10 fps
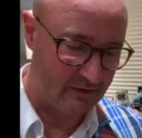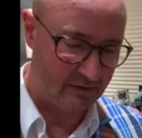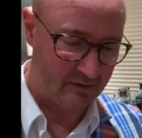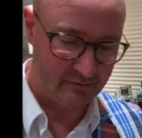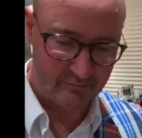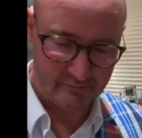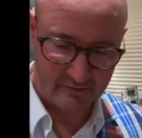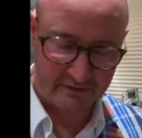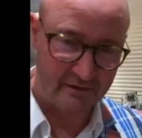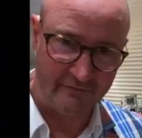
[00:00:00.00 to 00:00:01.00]
Um,
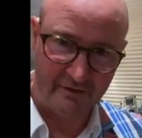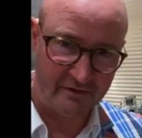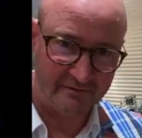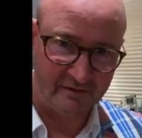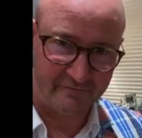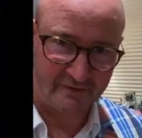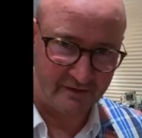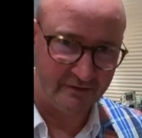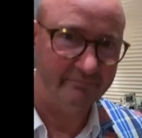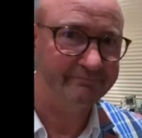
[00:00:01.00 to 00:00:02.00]
and if you go to Santa
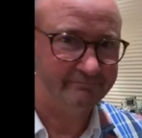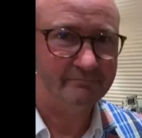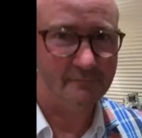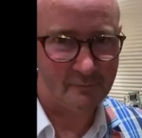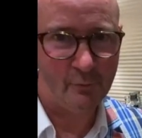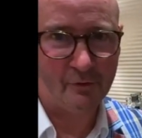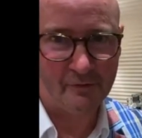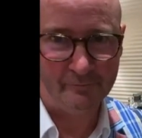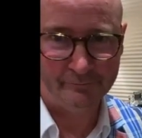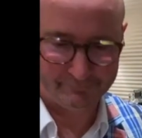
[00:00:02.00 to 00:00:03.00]
Fe, you're welcome.